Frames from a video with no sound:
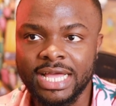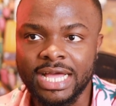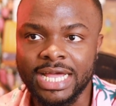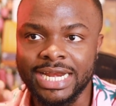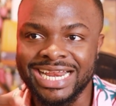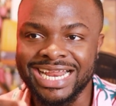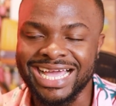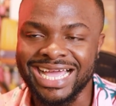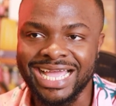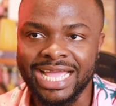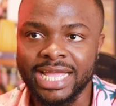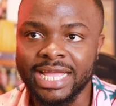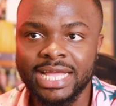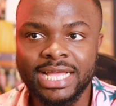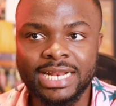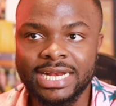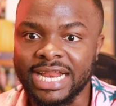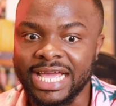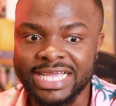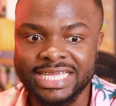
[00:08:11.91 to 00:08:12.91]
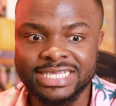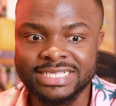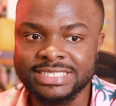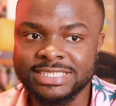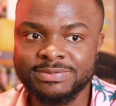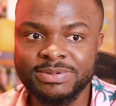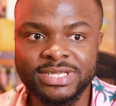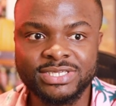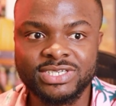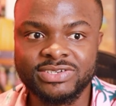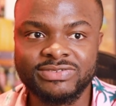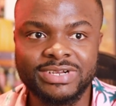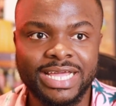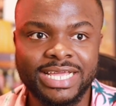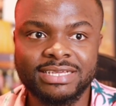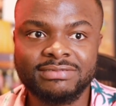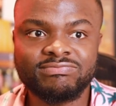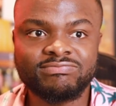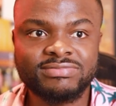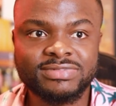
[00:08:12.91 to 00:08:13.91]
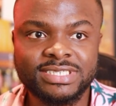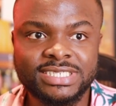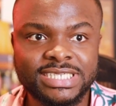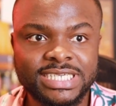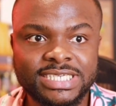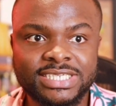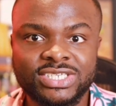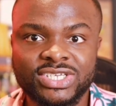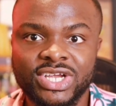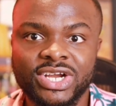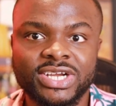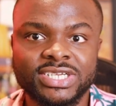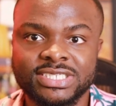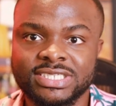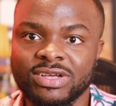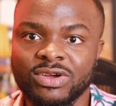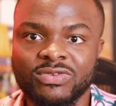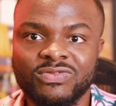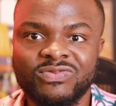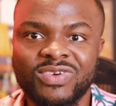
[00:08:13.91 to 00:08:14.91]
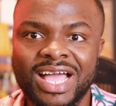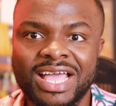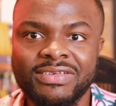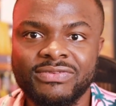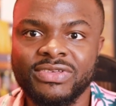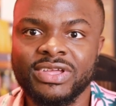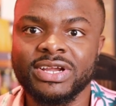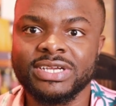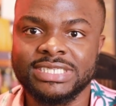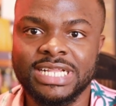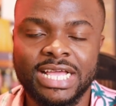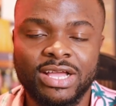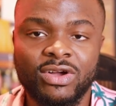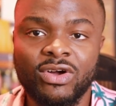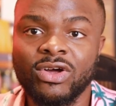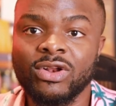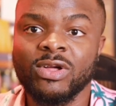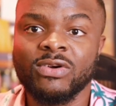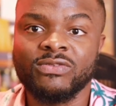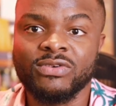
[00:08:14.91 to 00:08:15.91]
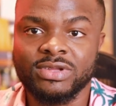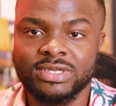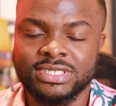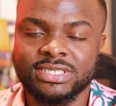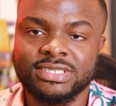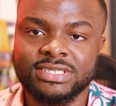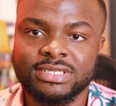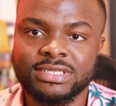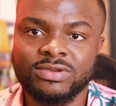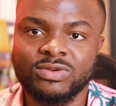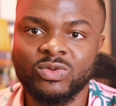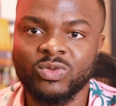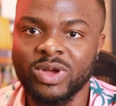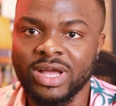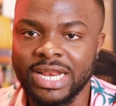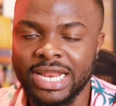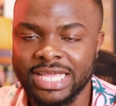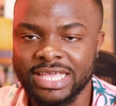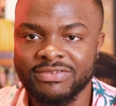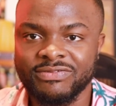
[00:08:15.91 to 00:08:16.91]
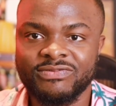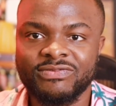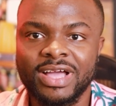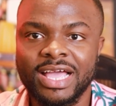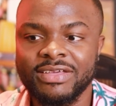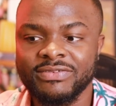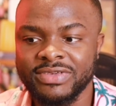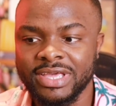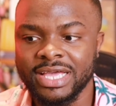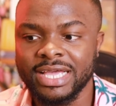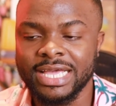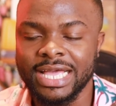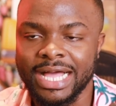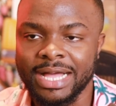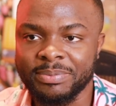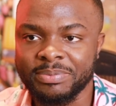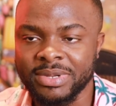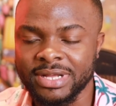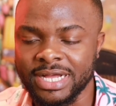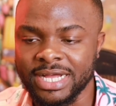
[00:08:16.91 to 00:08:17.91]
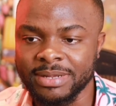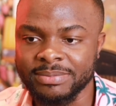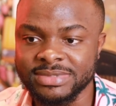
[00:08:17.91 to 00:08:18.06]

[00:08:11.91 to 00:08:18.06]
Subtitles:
and I, like in space of like 6 years or 5 years, like all of us were like a 5-year gap